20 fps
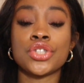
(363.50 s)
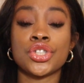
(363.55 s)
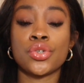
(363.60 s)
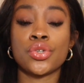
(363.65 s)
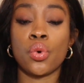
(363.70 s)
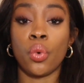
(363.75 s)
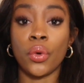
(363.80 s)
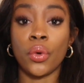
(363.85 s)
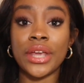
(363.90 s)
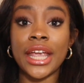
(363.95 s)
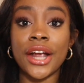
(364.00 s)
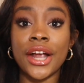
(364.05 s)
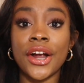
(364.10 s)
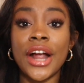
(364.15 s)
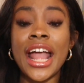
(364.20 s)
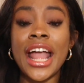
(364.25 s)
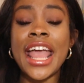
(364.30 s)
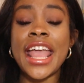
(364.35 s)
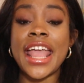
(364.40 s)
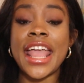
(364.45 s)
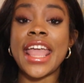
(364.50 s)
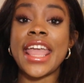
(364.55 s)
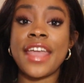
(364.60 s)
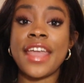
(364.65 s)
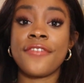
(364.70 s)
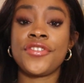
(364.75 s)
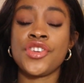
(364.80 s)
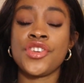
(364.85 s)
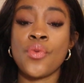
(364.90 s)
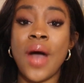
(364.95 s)
school year
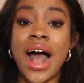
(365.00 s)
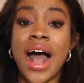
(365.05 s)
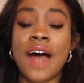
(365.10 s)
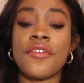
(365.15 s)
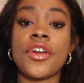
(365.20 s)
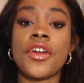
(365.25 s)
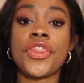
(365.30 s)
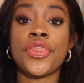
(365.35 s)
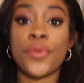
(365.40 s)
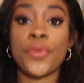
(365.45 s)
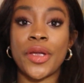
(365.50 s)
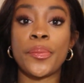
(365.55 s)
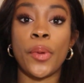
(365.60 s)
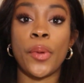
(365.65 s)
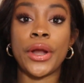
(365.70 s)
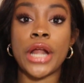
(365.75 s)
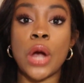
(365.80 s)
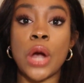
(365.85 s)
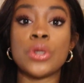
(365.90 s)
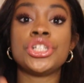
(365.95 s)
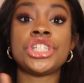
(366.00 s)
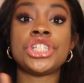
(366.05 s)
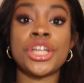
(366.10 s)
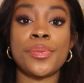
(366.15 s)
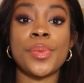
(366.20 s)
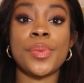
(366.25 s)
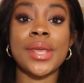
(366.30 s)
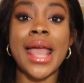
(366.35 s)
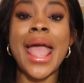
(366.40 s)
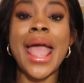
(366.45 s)
if you have a 3.0
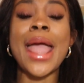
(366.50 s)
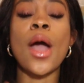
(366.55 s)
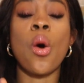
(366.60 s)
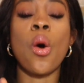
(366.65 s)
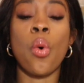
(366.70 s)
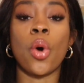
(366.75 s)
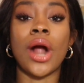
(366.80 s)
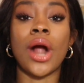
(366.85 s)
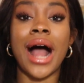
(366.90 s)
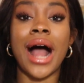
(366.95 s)
GPA or